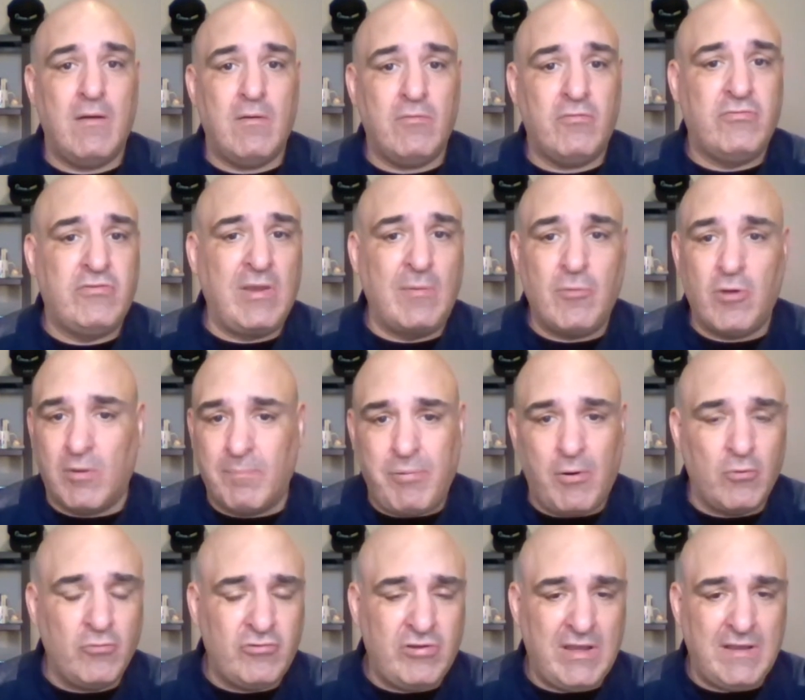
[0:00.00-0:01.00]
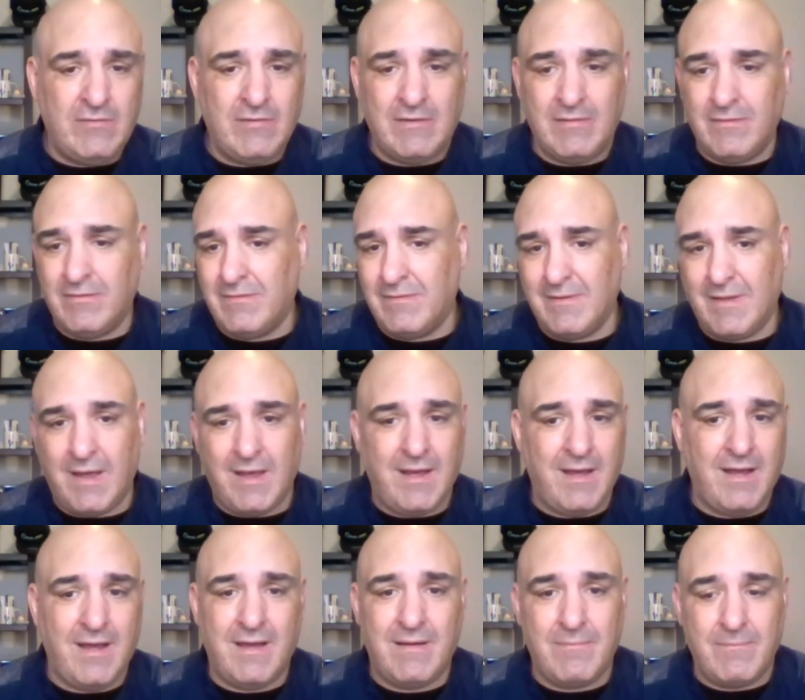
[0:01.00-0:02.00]
Similar postseasons.
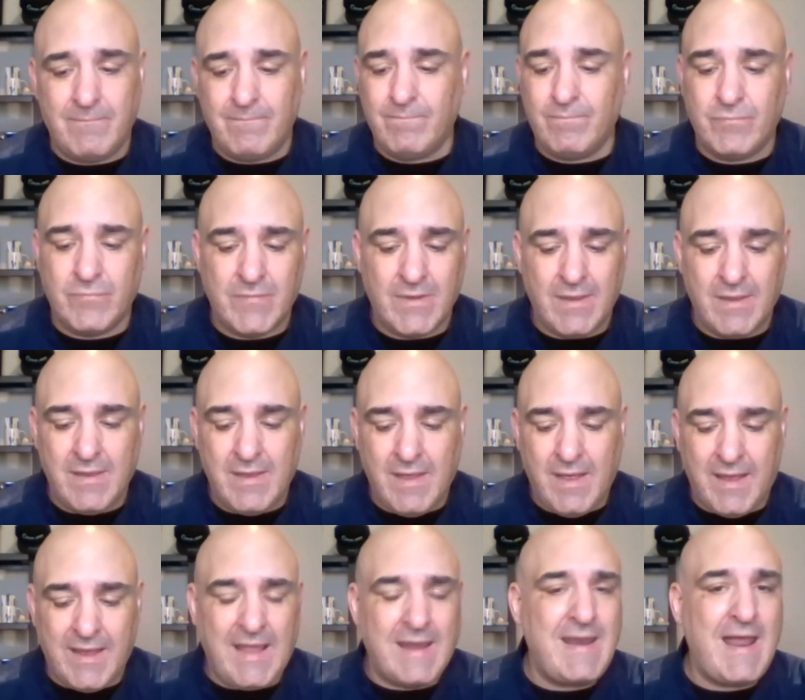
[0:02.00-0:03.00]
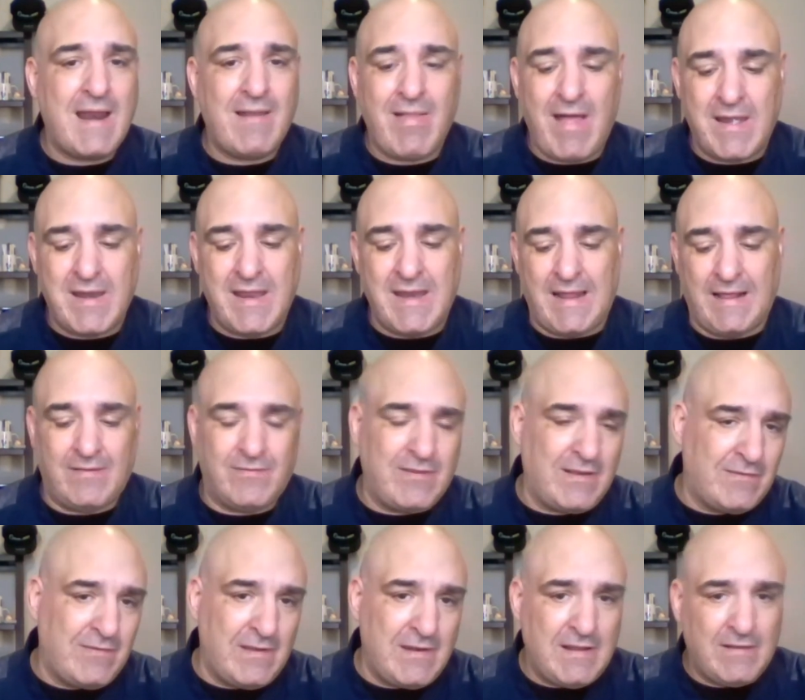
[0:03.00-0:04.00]
Um, again, not a lot of innings.
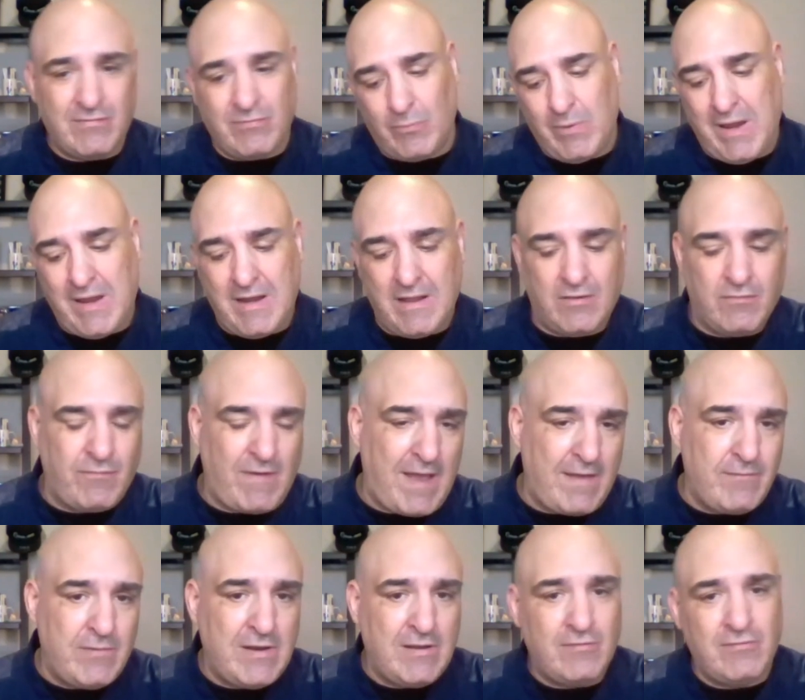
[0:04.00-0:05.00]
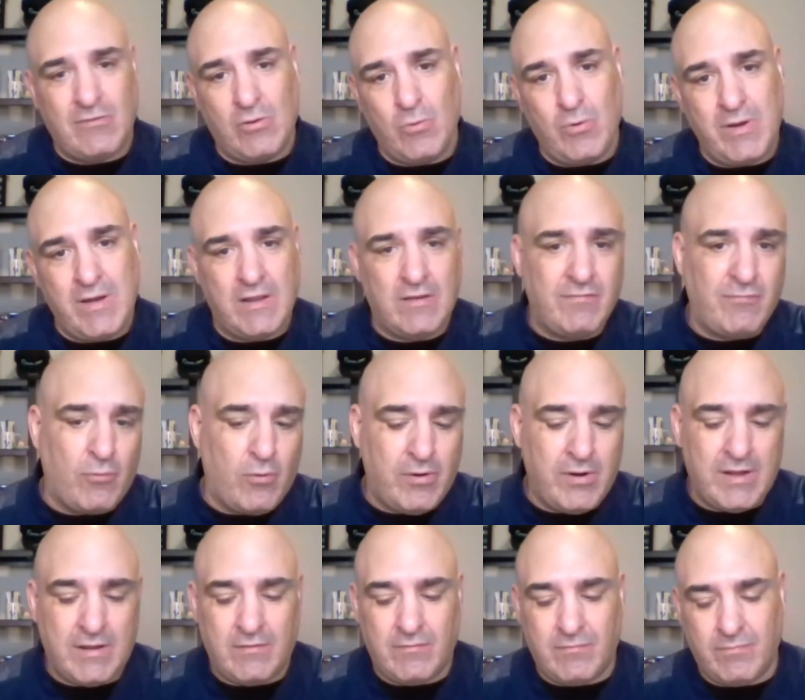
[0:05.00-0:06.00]
Six innings, three innings, five innings, two innings, four
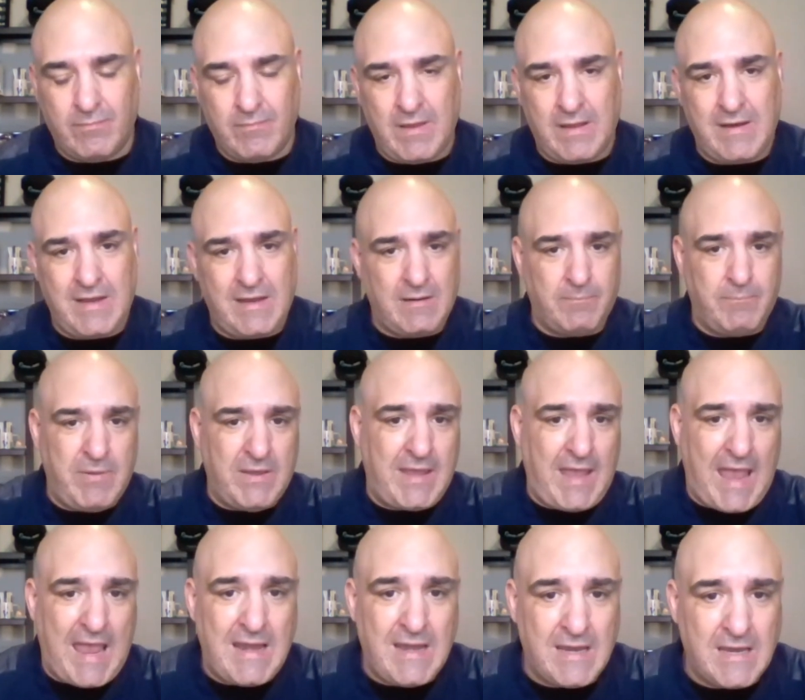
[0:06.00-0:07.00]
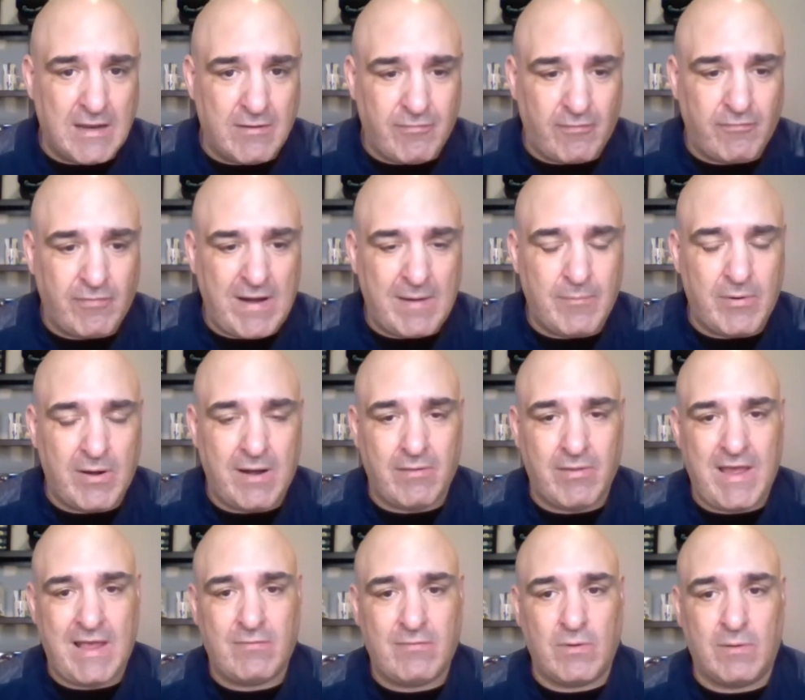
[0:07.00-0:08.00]
innings, and then a big eight inning for Framber their
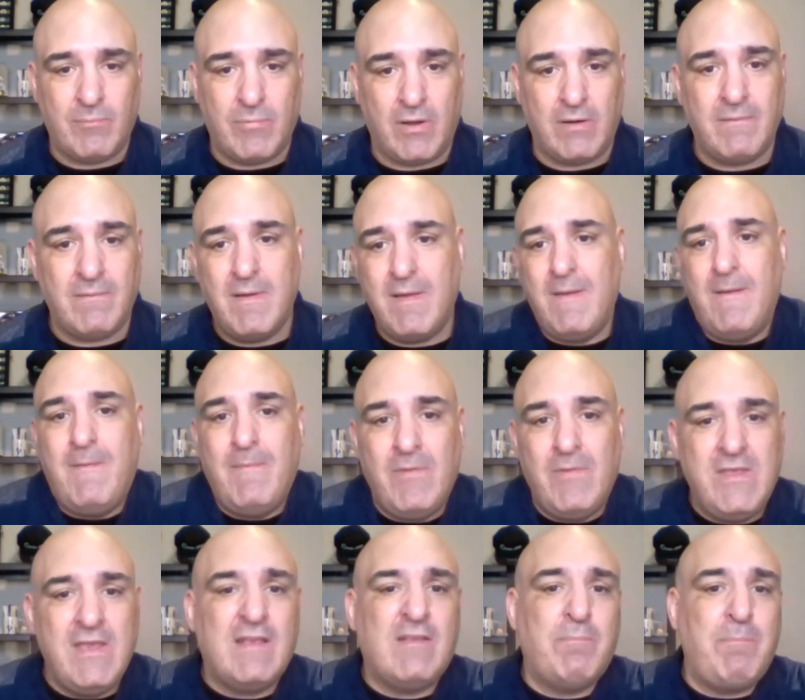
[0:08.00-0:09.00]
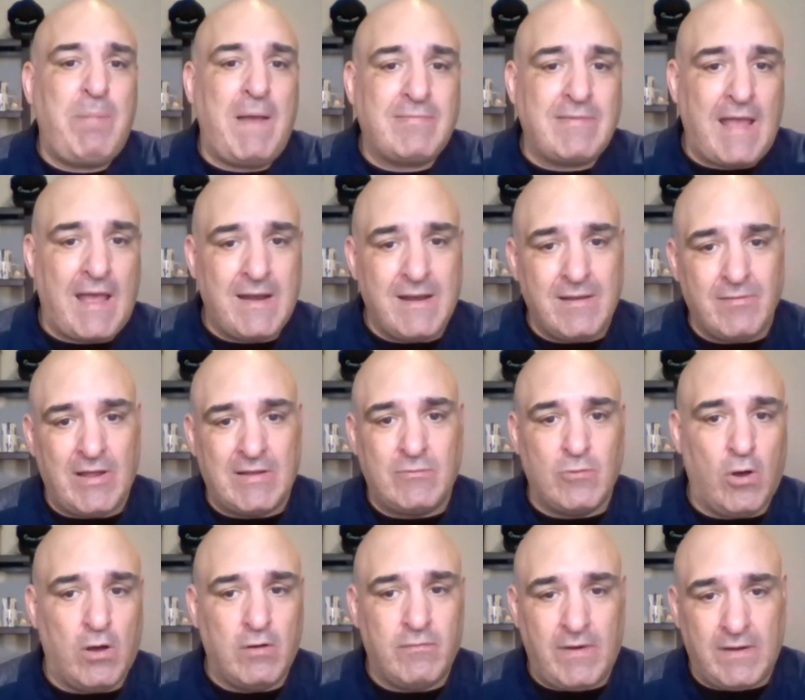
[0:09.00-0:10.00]
last one. But you expect that in like
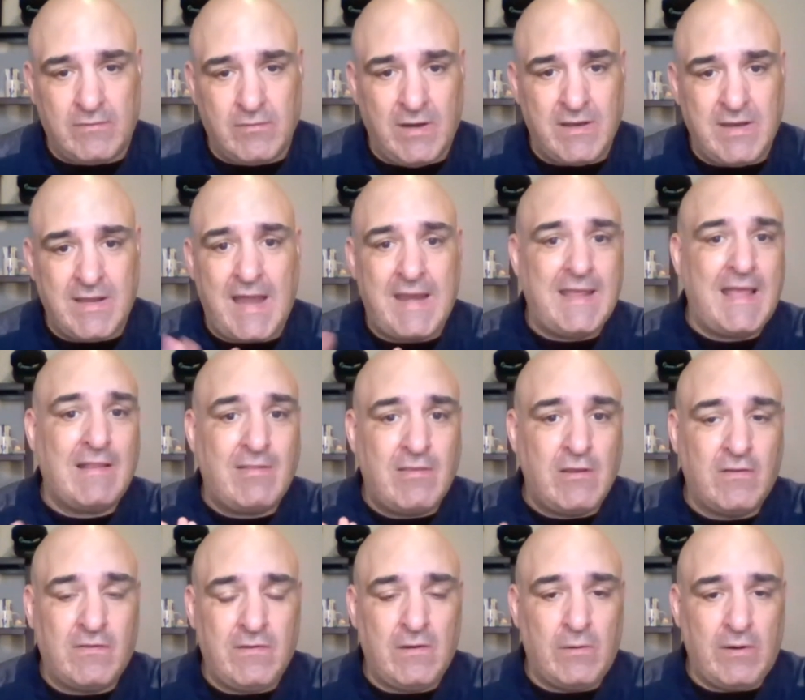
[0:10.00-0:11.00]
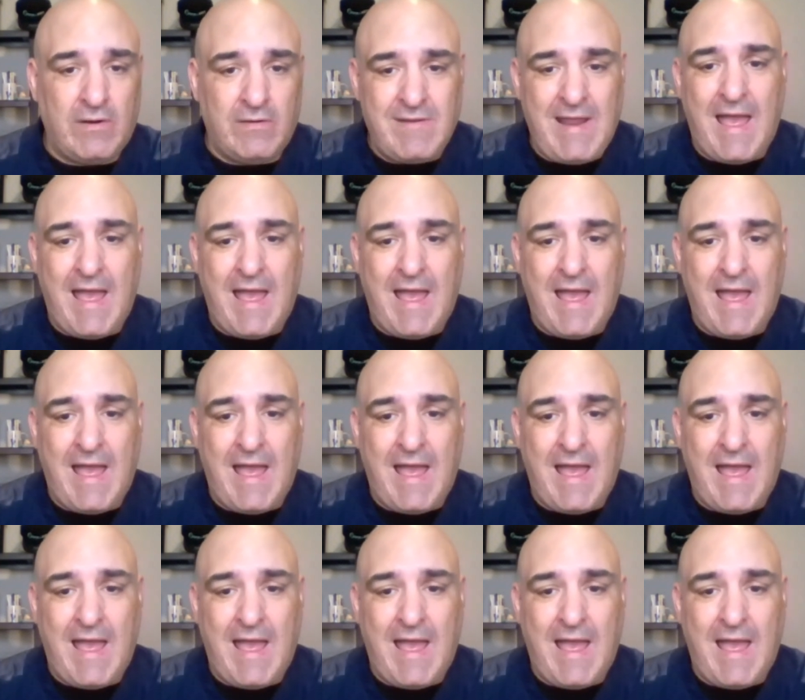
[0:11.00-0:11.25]
dogfights, right? You got to get to the series.